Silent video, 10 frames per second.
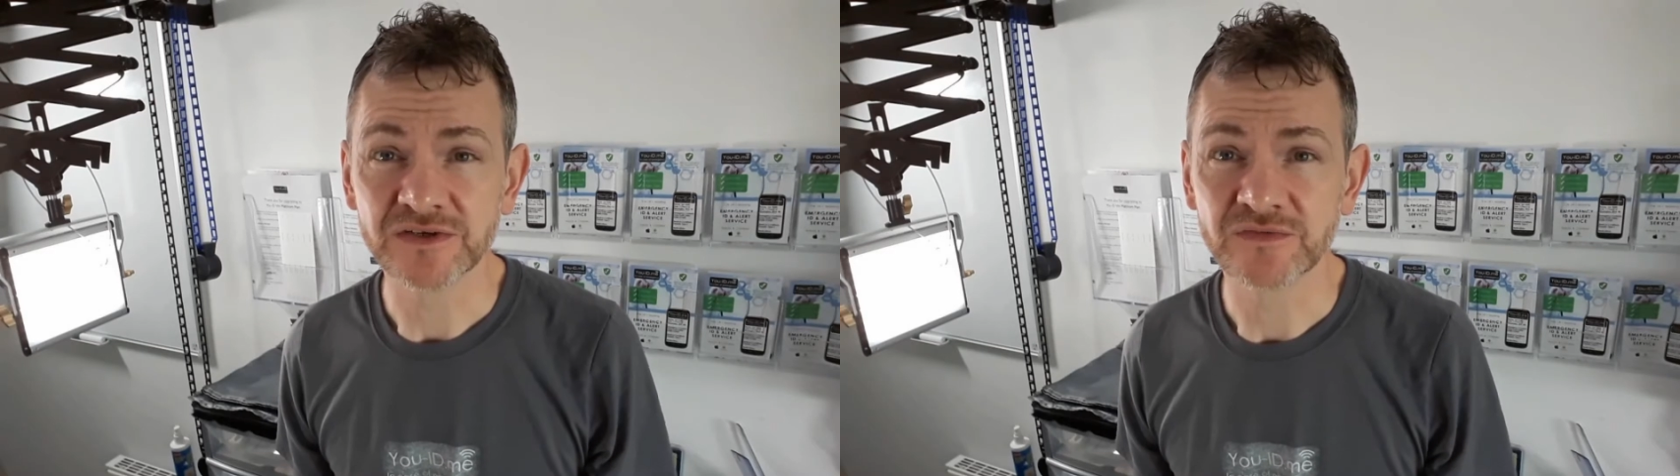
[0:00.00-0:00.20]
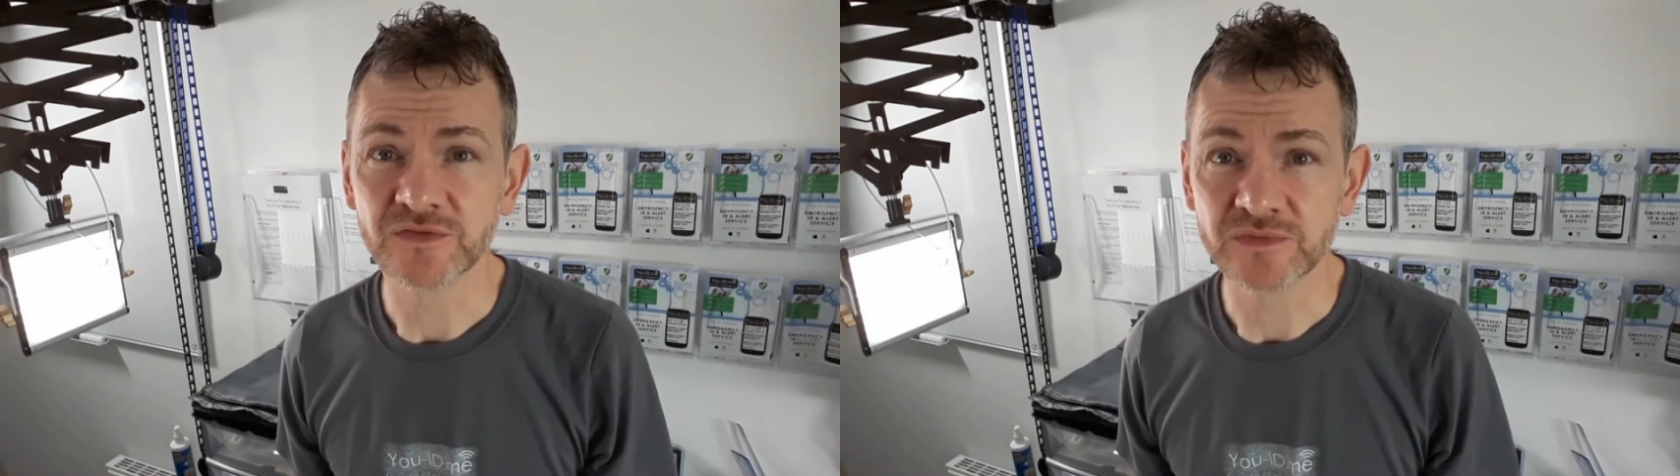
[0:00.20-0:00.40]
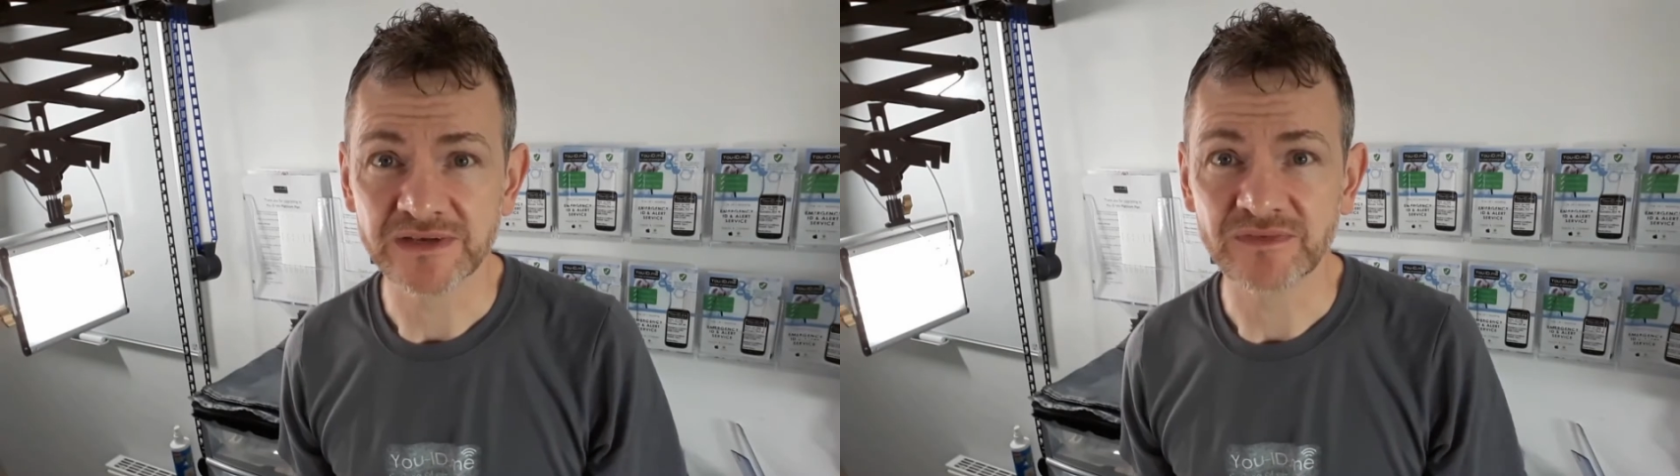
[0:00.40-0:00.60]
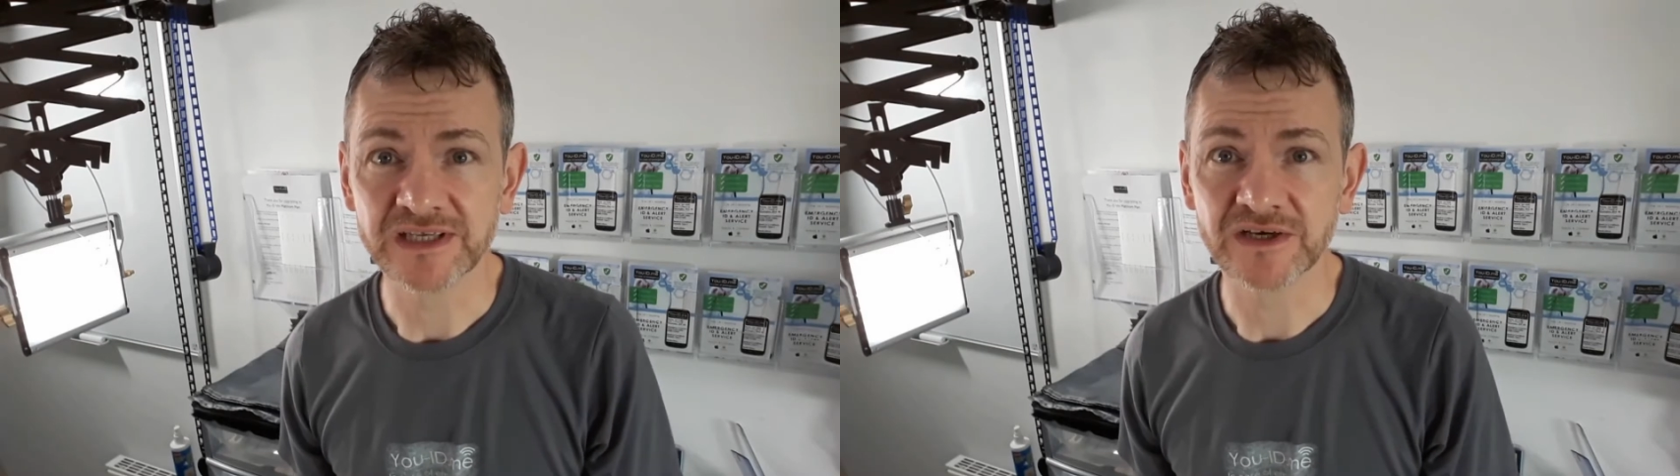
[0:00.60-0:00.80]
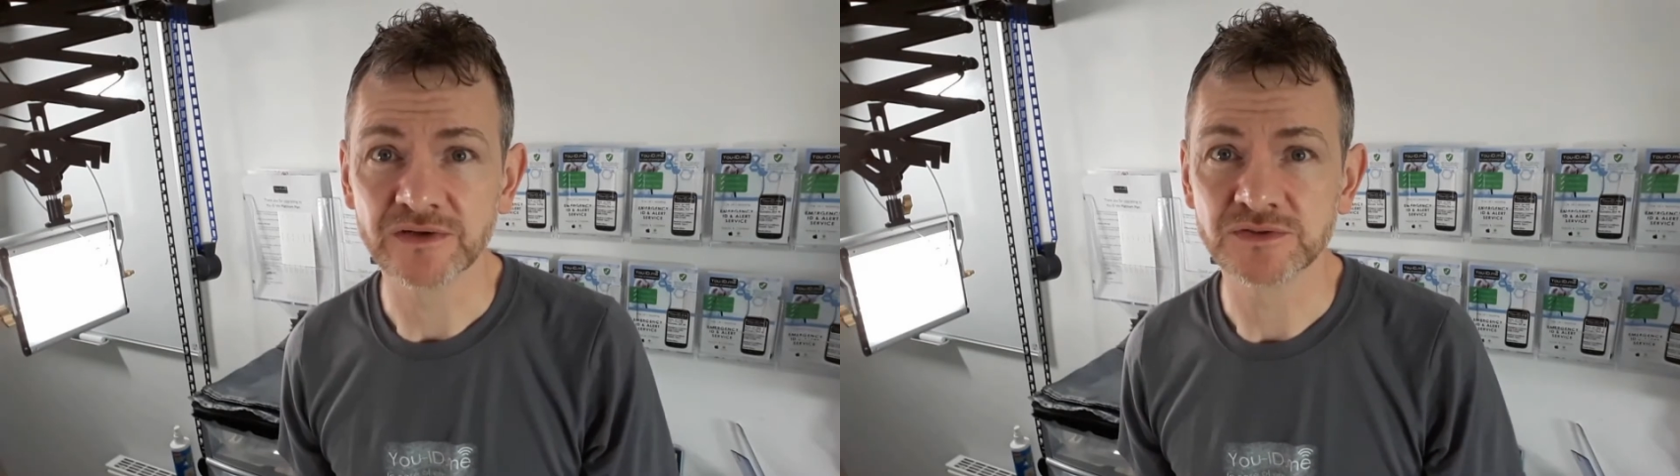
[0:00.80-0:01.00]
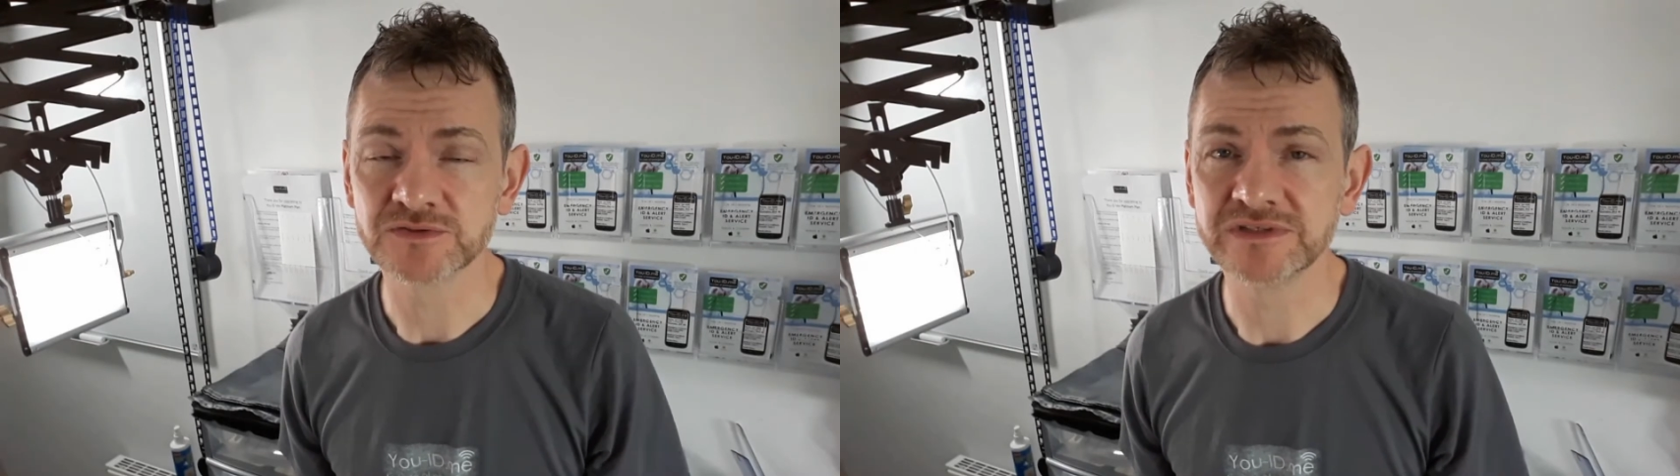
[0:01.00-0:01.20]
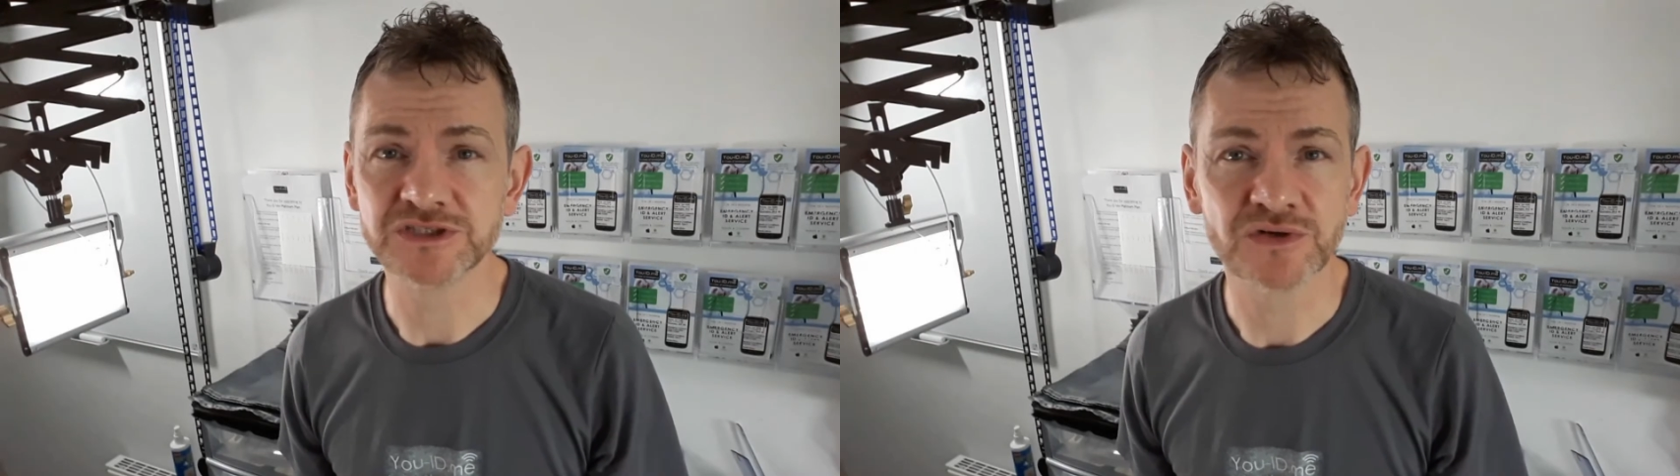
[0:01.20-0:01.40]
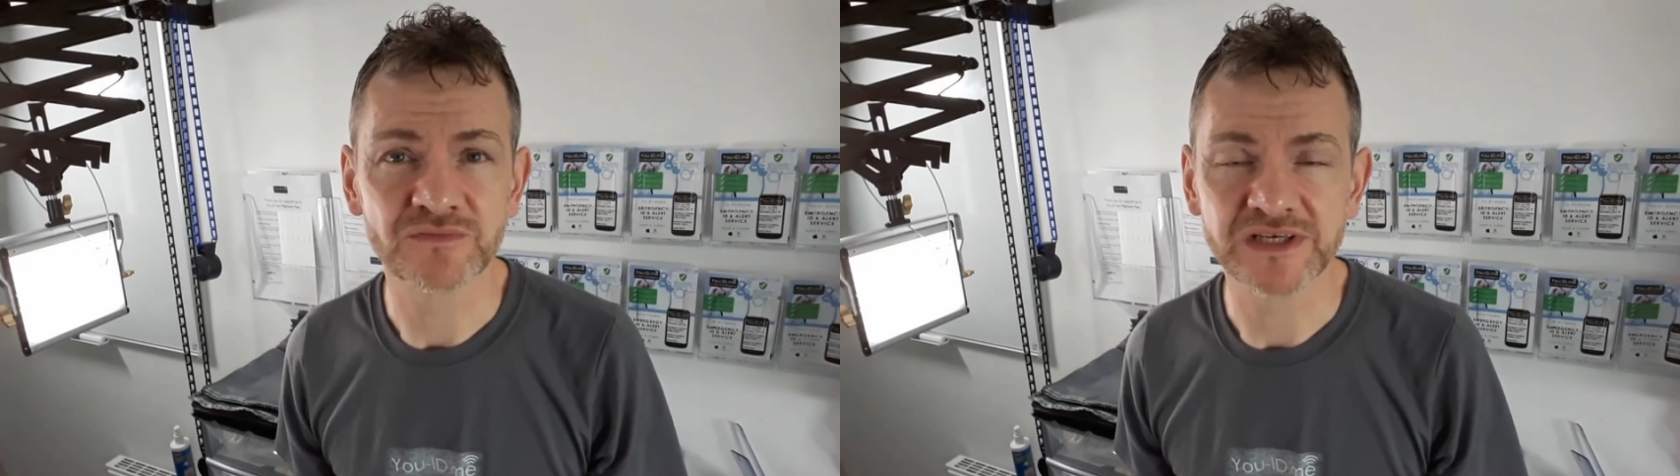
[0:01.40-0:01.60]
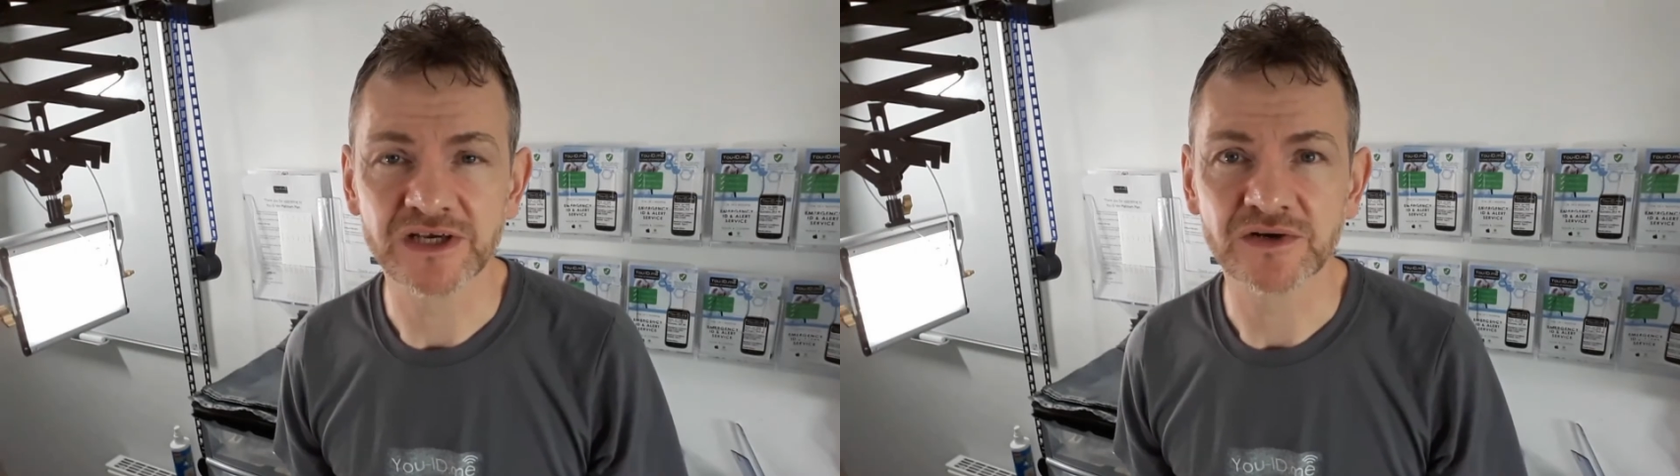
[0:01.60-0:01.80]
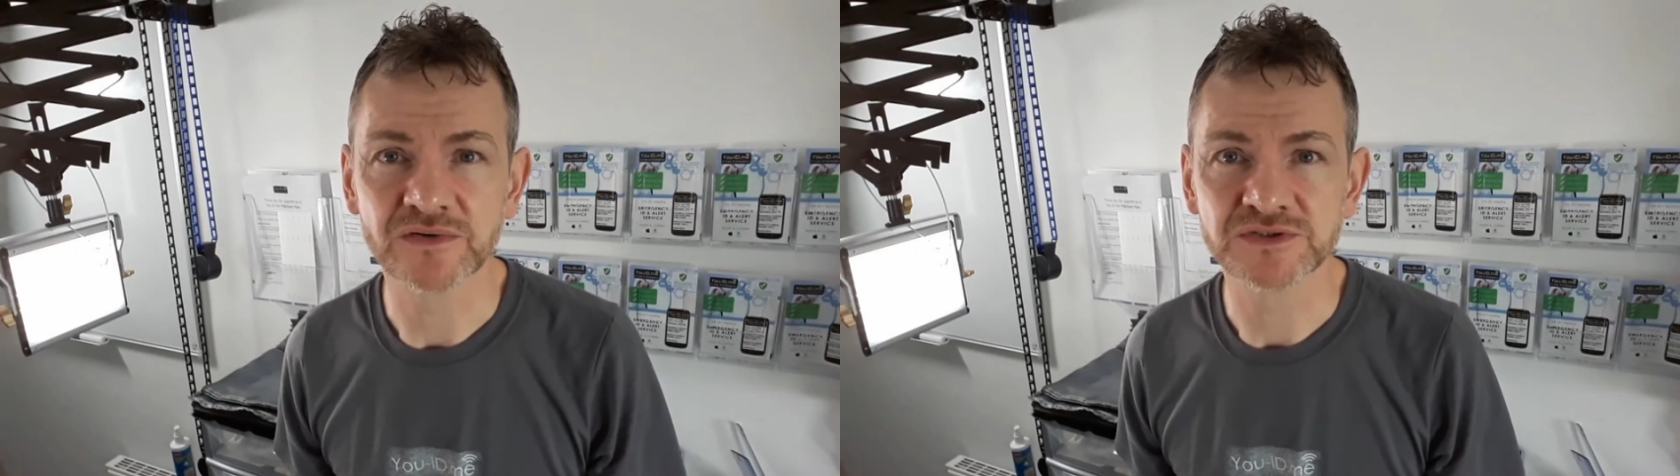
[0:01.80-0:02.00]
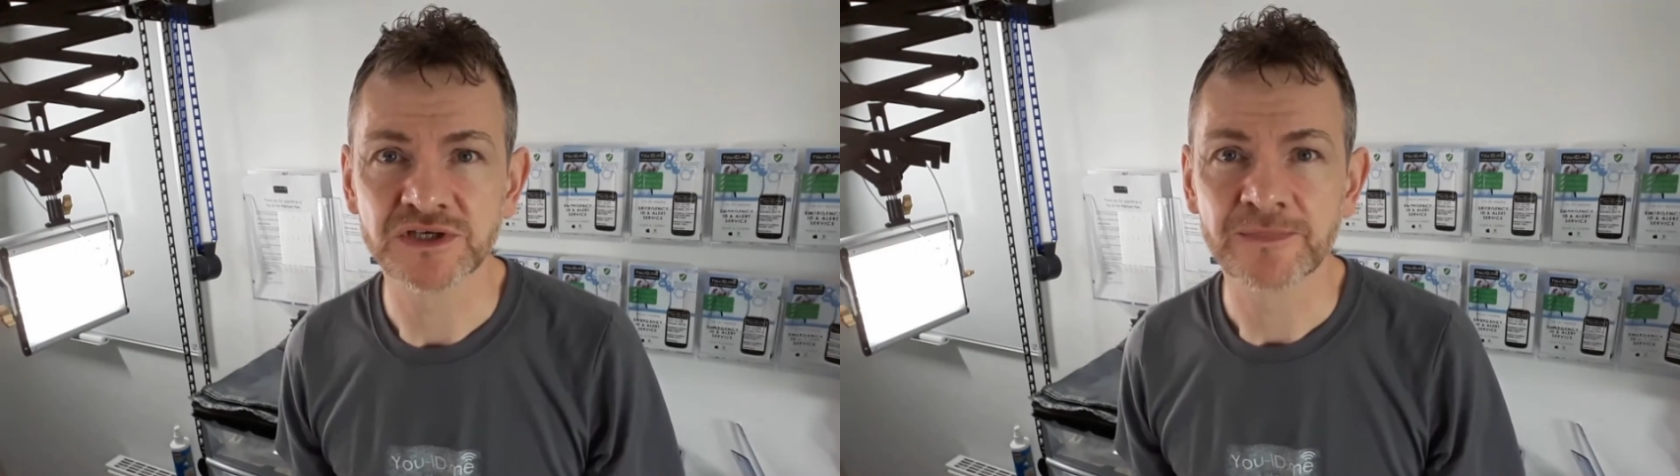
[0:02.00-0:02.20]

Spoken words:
of three short videos.